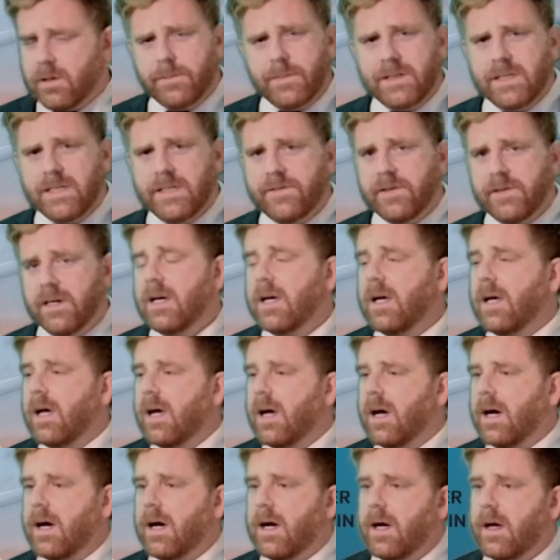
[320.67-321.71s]
I believe.
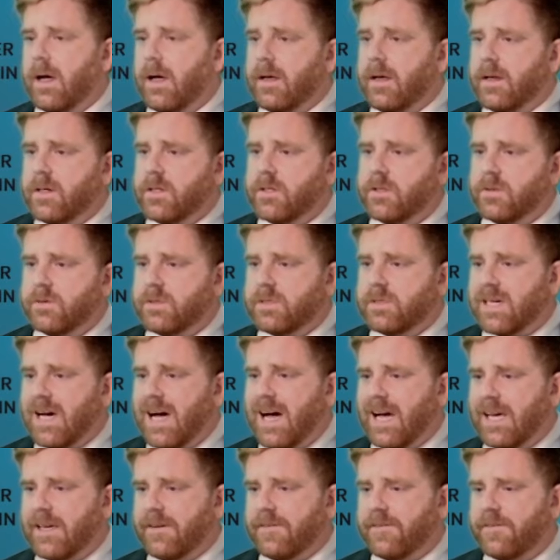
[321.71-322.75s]
A new
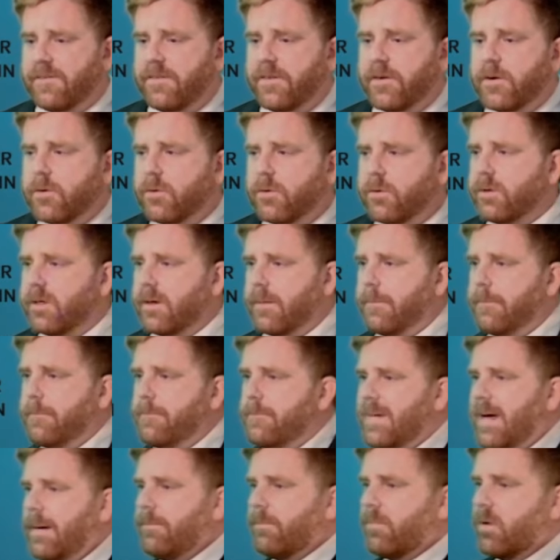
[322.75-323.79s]
Typhoon
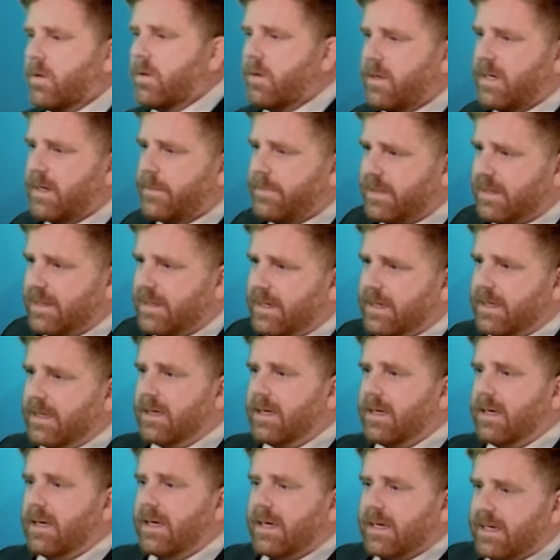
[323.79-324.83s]
member. And I
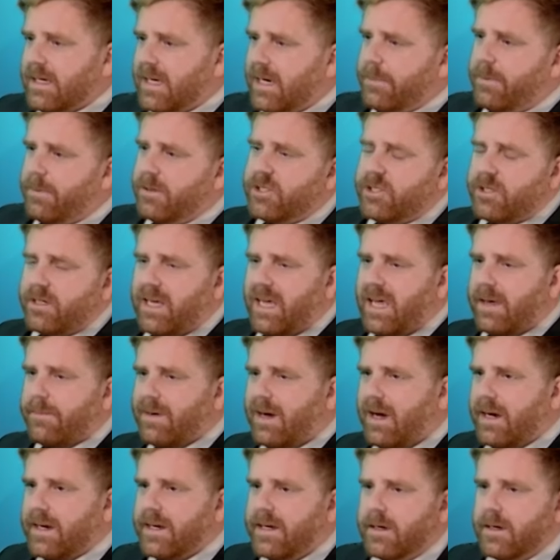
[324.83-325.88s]
gotta put your name
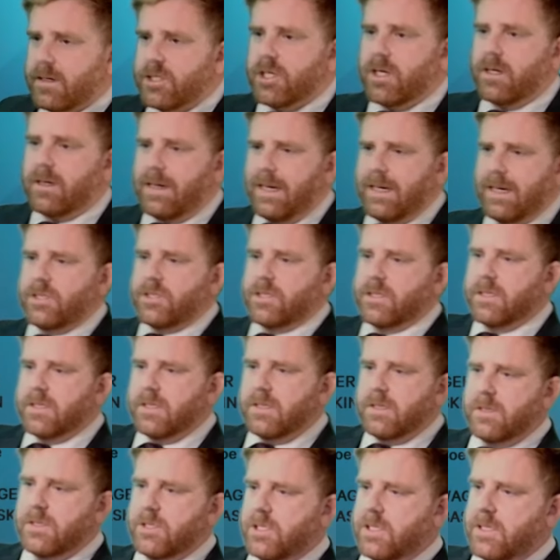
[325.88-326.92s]
on here, Chuck. Actually,
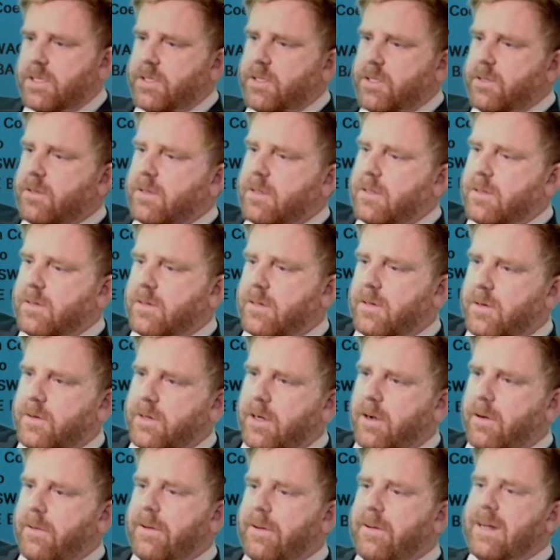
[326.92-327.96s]
Chuck, you're
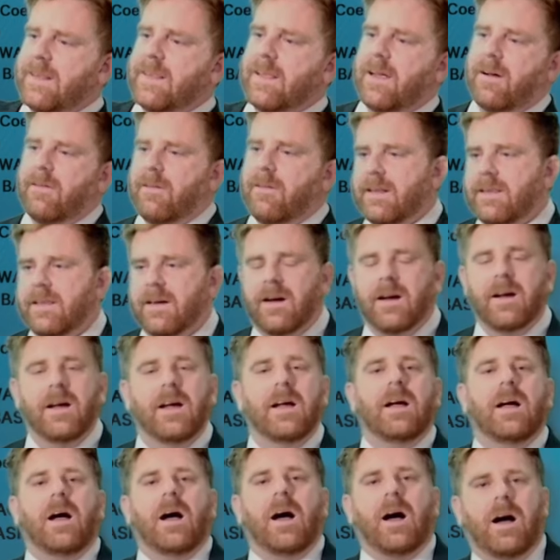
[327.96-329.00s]
already right there.
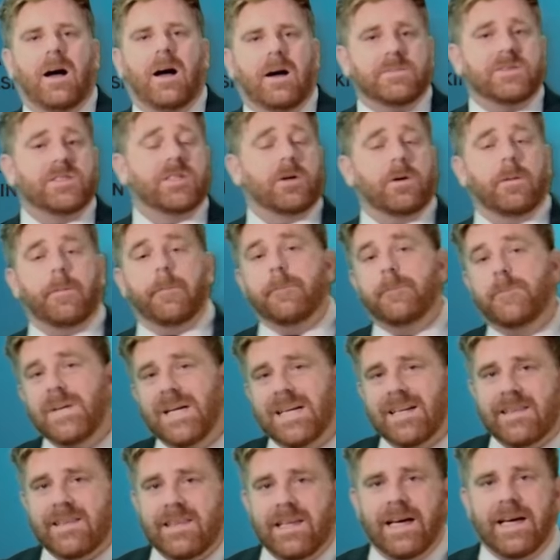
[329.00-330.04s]
So
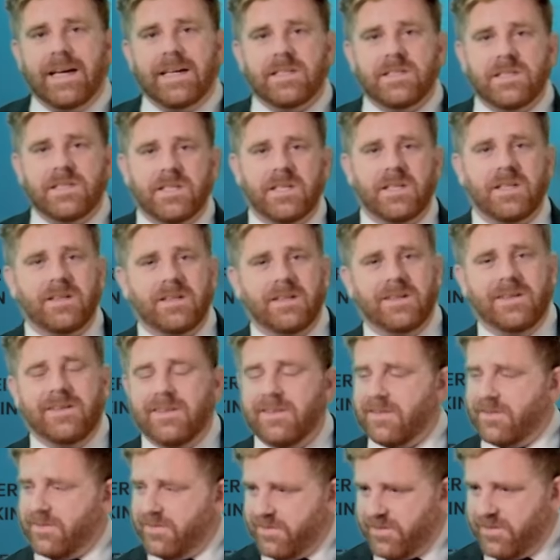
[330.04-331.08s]
big thanks
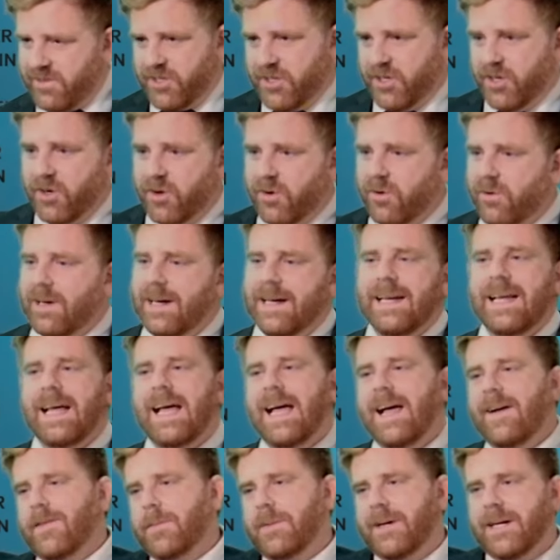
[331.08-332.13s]
for you and
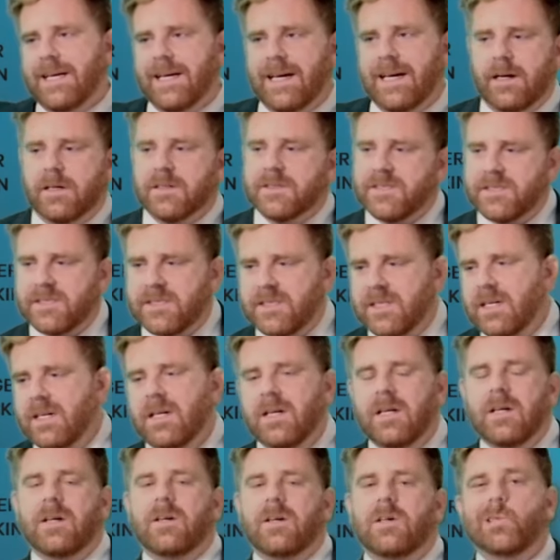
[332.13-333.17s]
everybody else
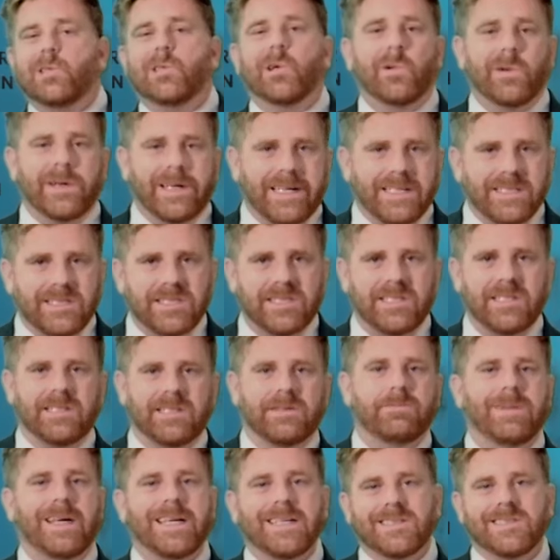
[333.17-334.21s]
who donates
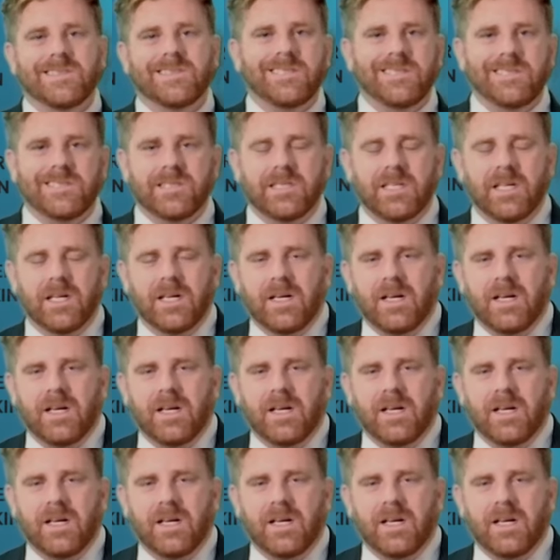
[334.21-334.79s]
and makes these